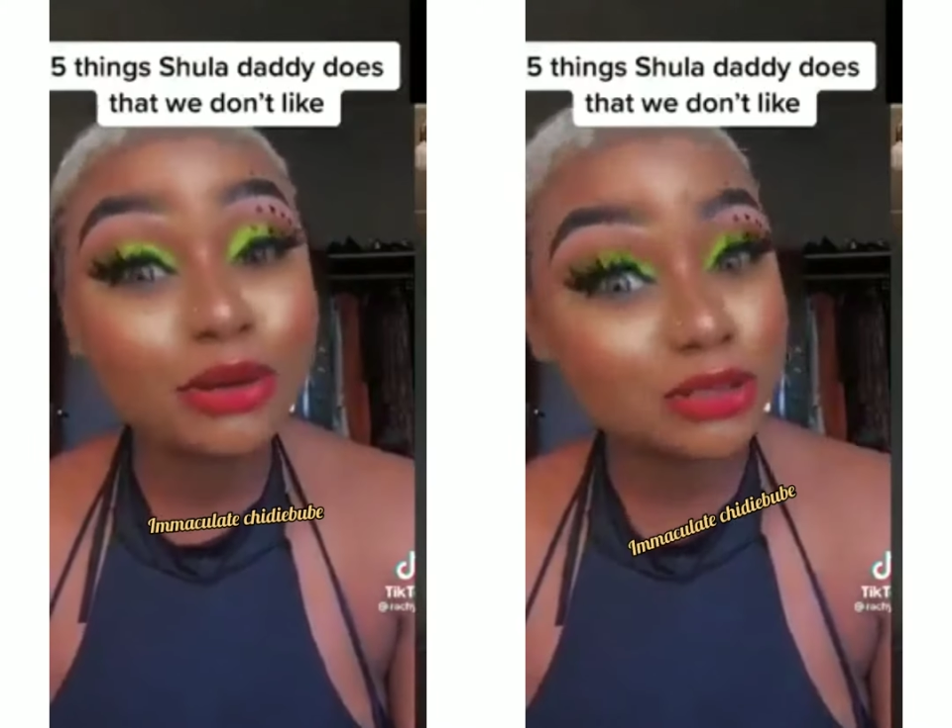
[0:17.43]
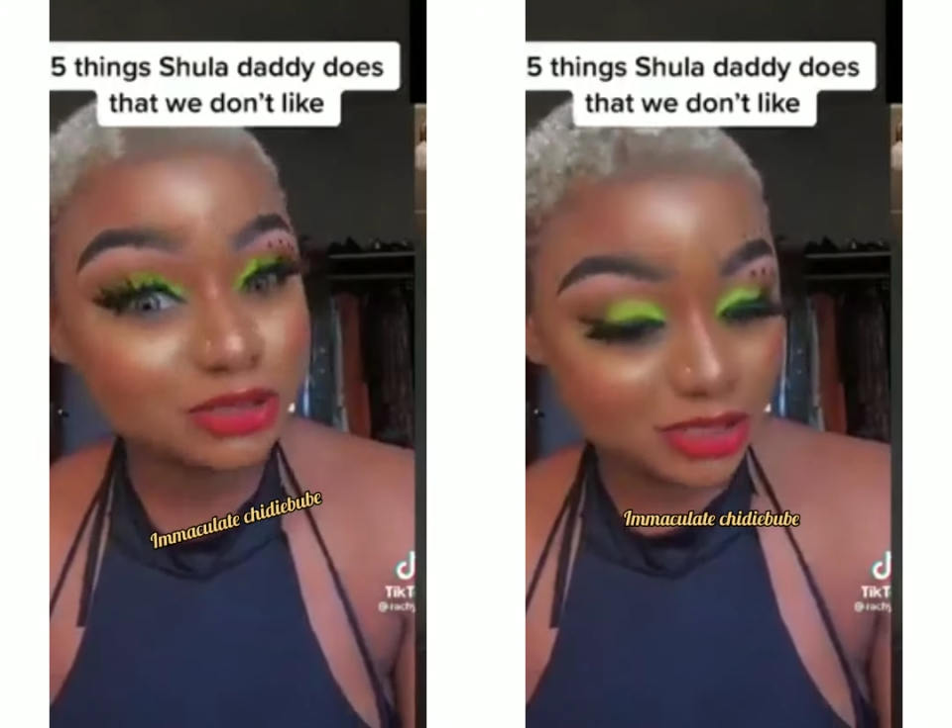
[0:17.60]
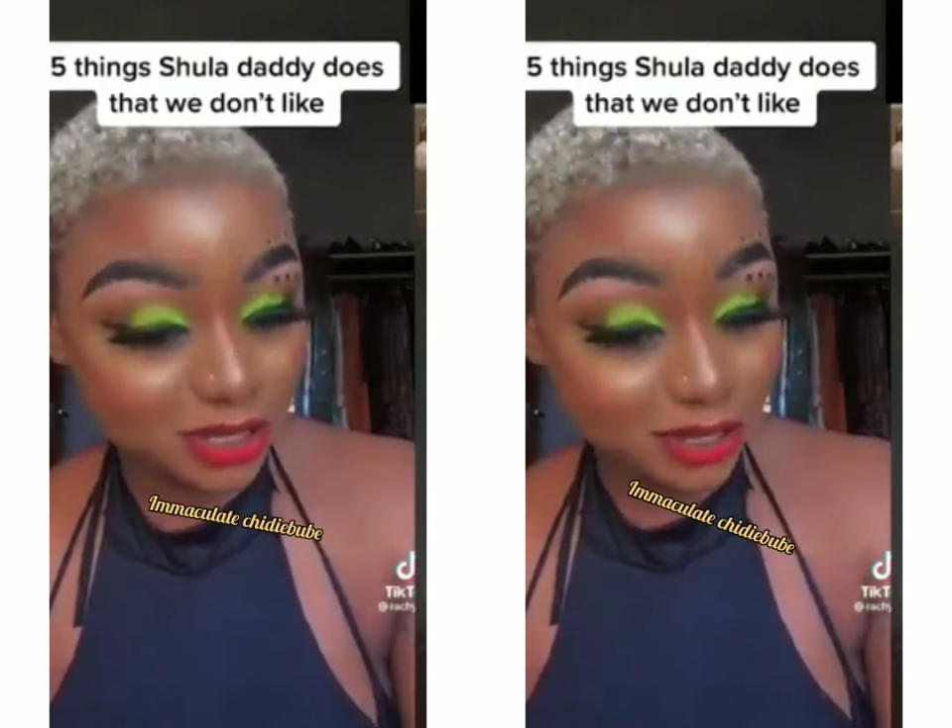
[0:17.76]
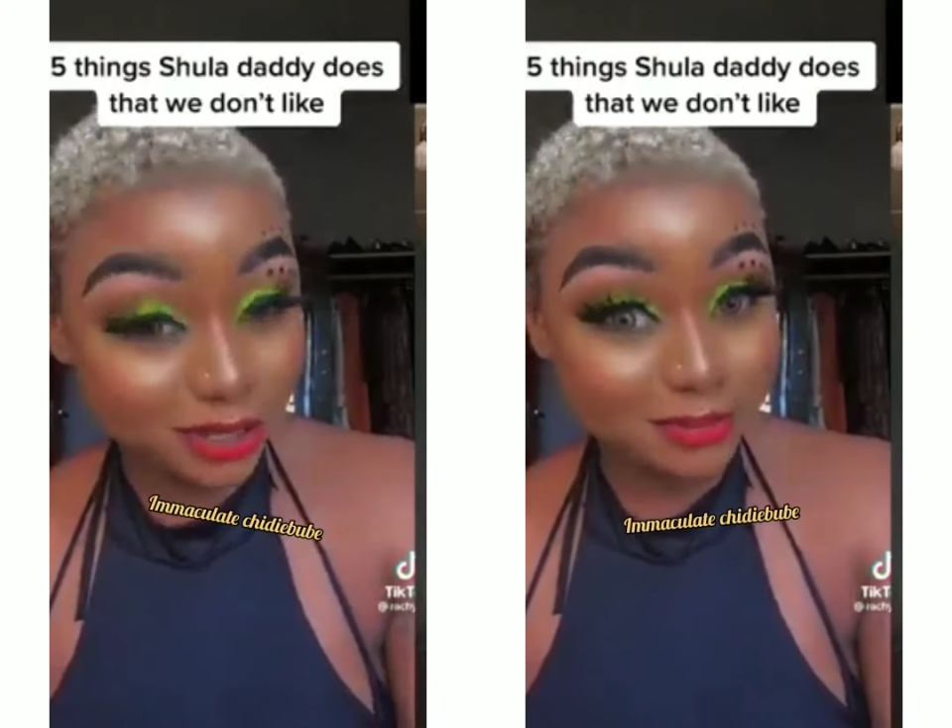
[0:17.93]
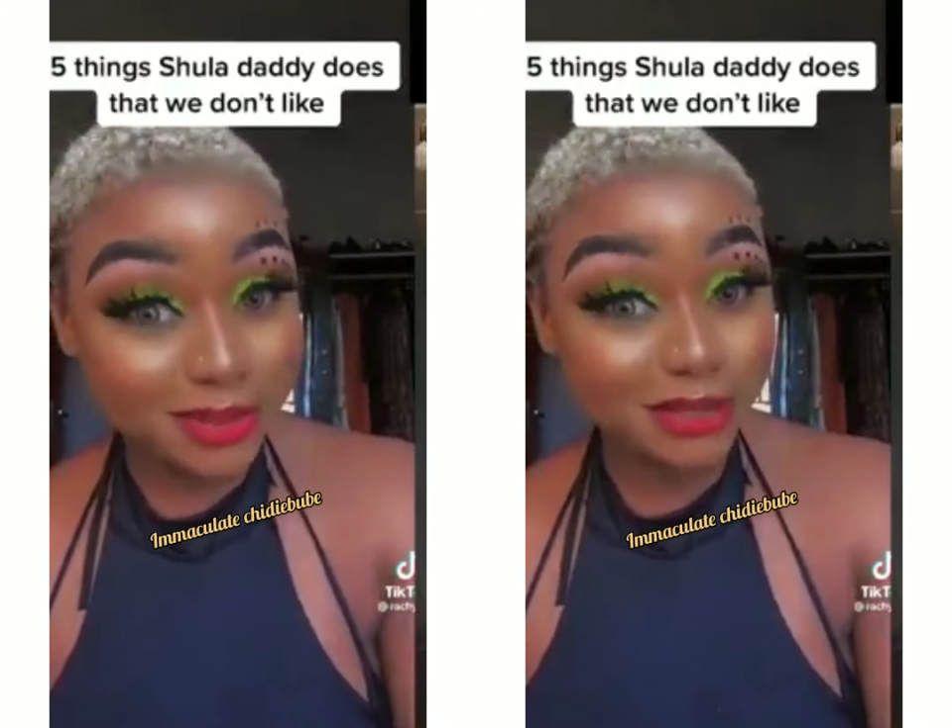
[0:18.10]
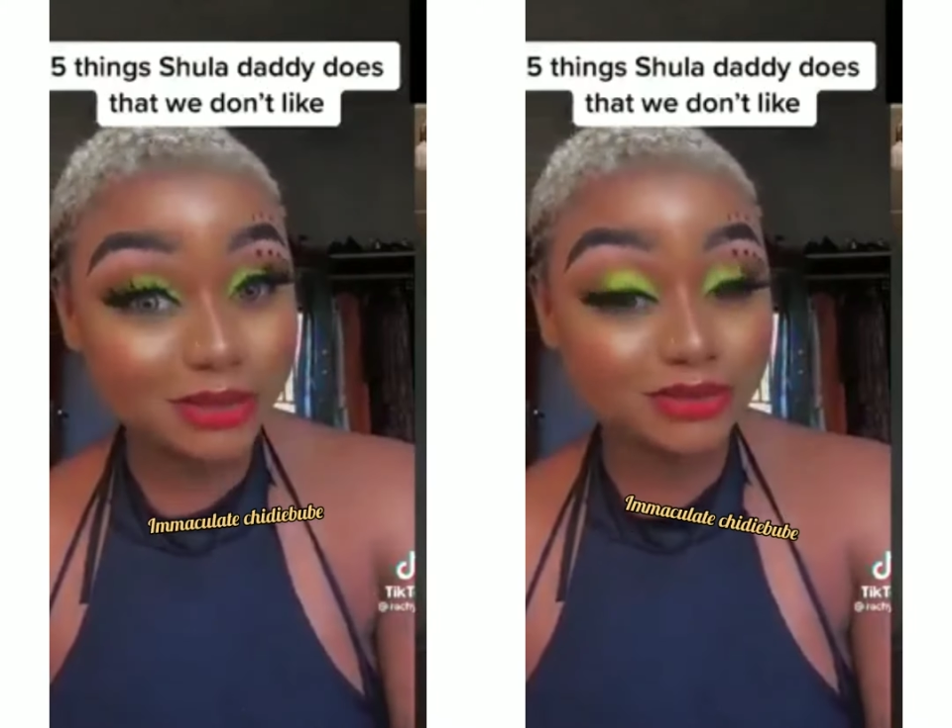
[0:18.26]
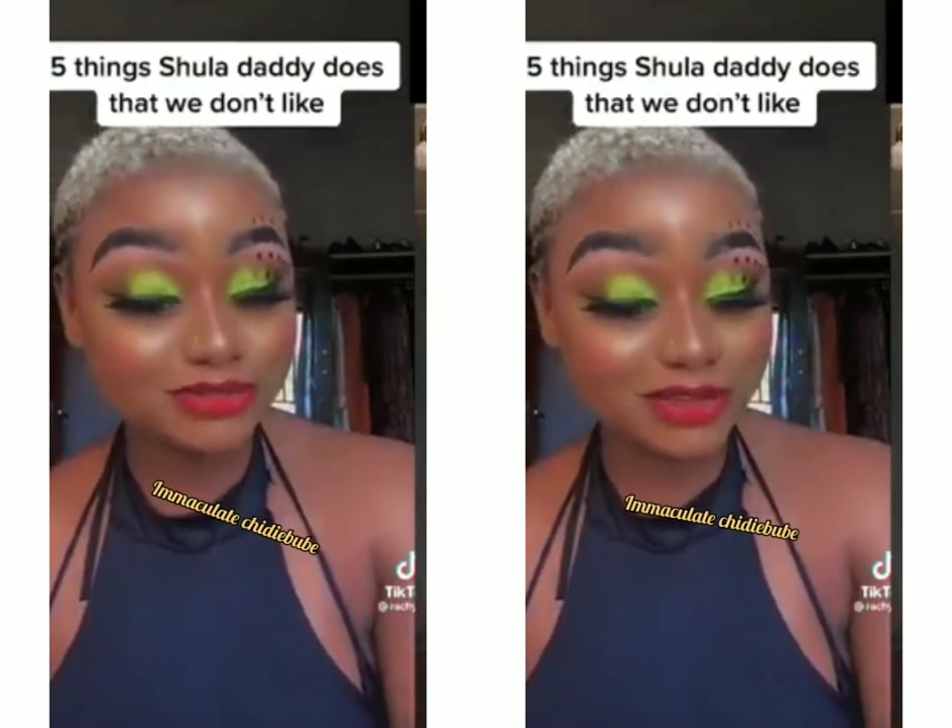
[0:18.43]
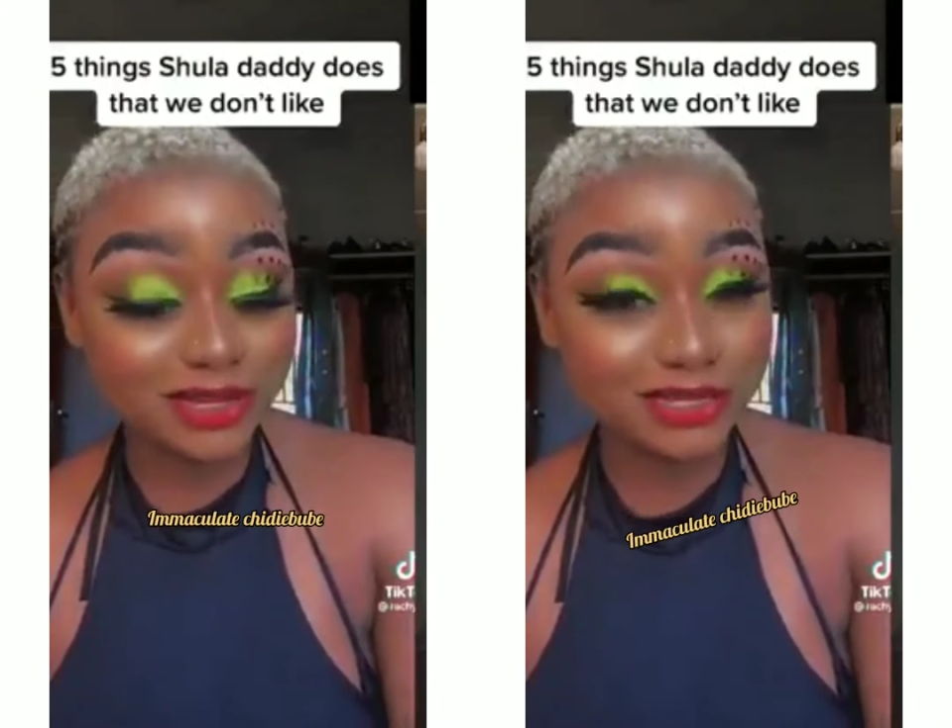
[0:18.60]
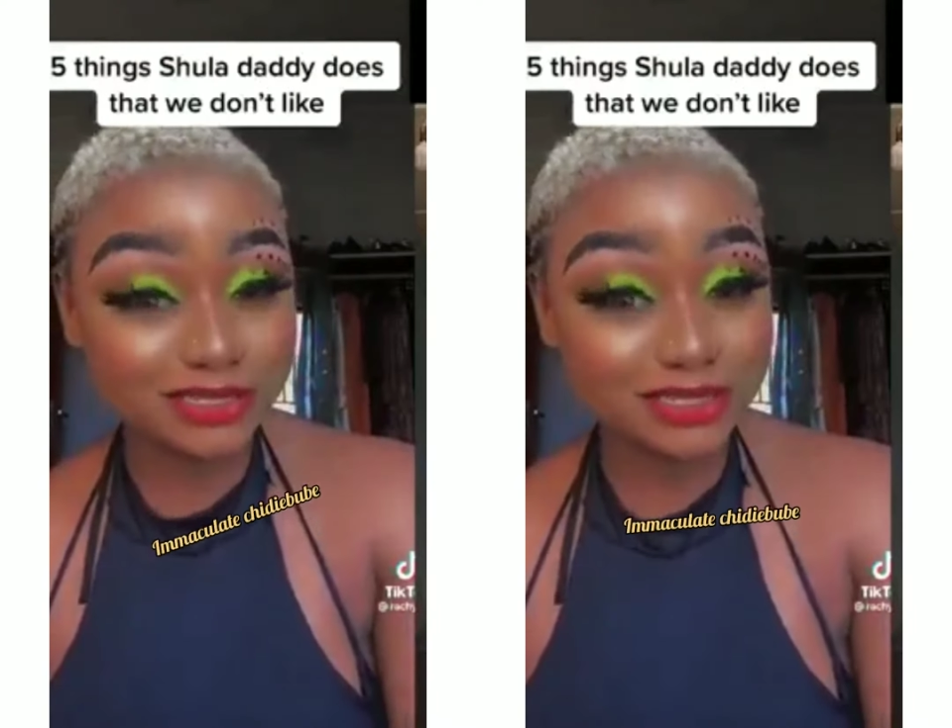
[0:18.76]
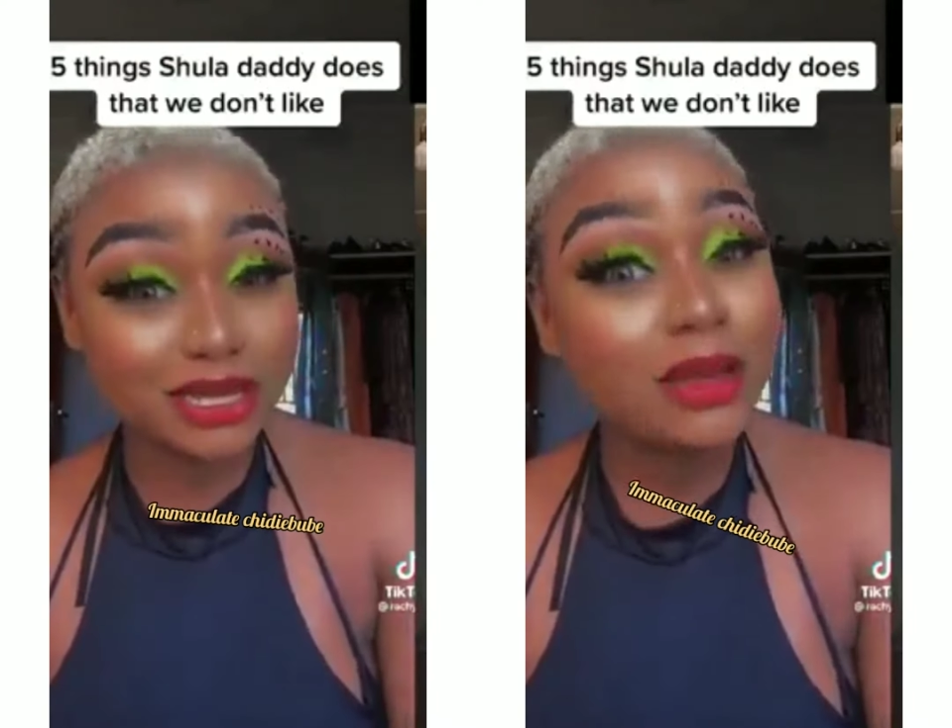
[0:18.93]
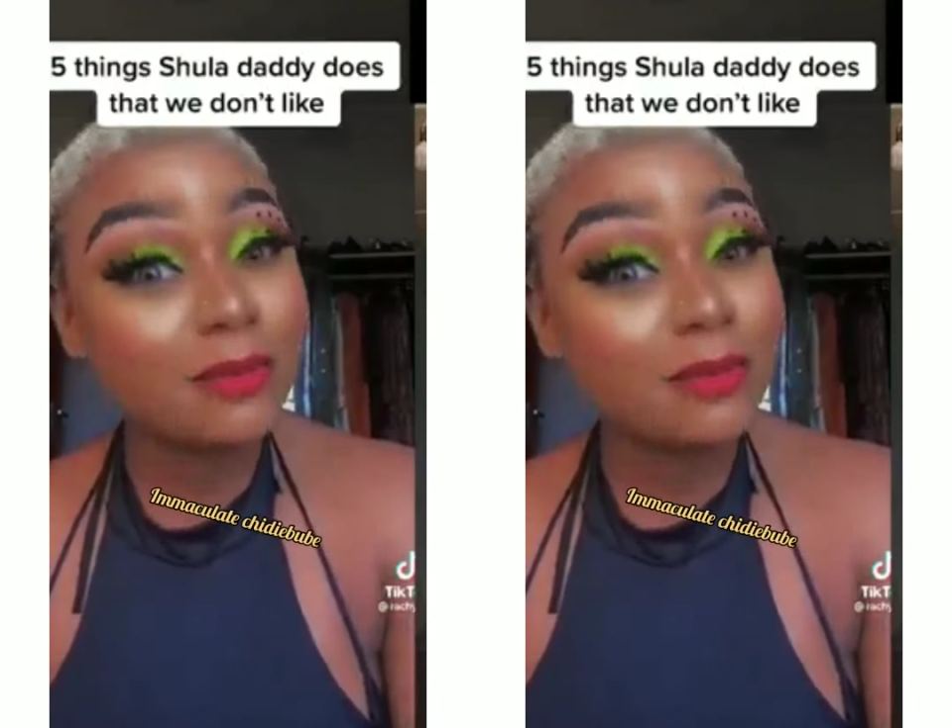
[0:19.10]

Oh, sure, man, you fine.